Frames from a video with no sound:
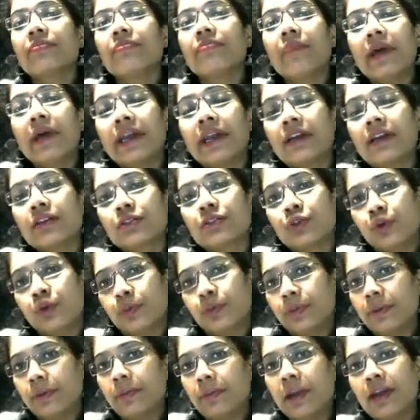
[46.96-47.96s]

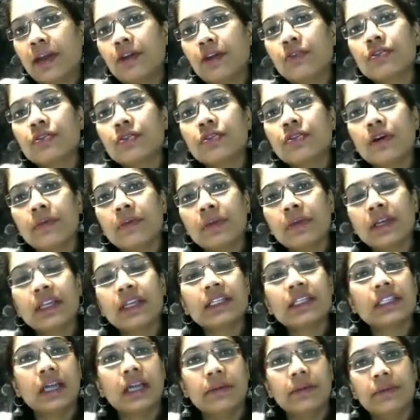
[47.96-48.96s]
microscopy, microscopical
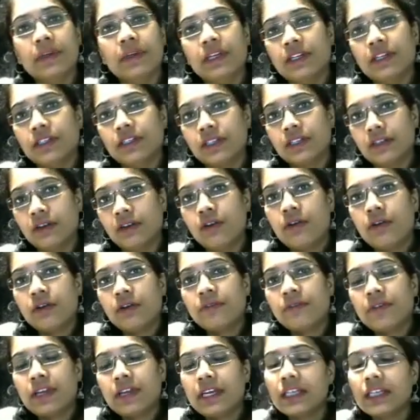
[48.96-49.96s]
examination, or
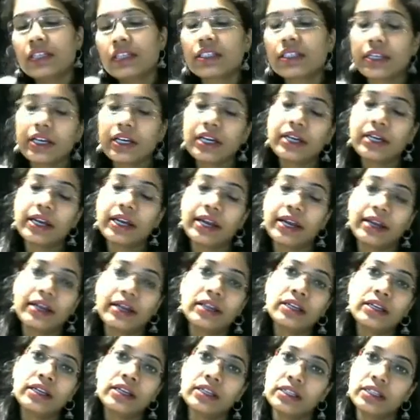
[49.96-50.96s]
we can say
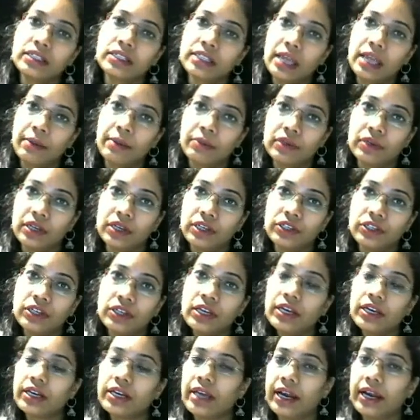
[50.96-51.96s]
direct examination.
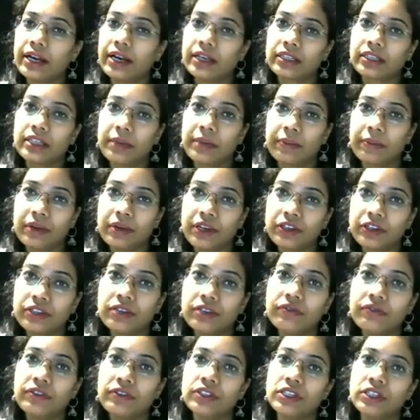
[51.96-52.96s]
In direct
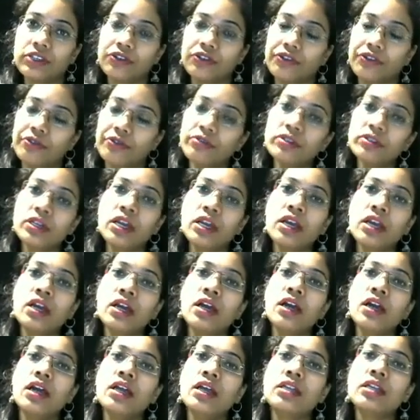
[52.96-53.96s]
examination, we just use
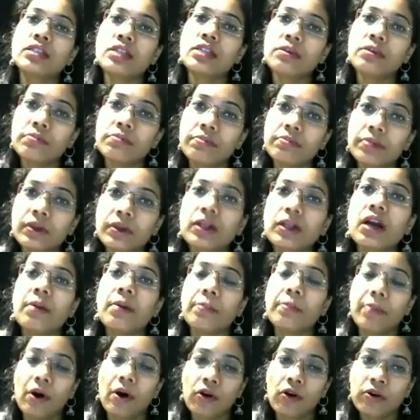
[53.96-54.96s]
simple
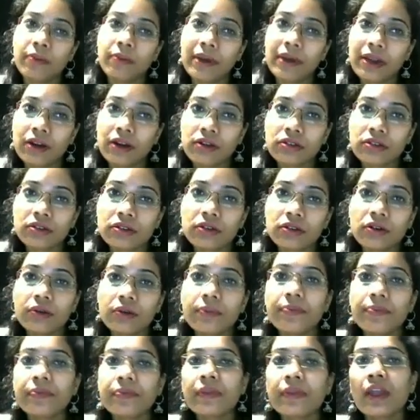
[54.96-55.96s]
compound
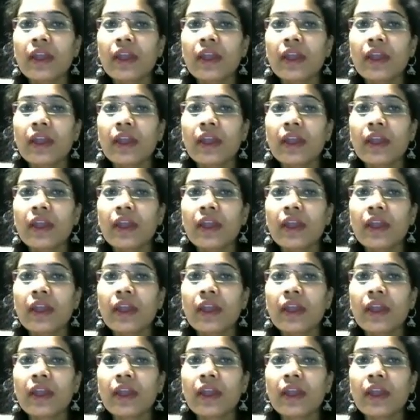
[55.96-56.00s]
microscope.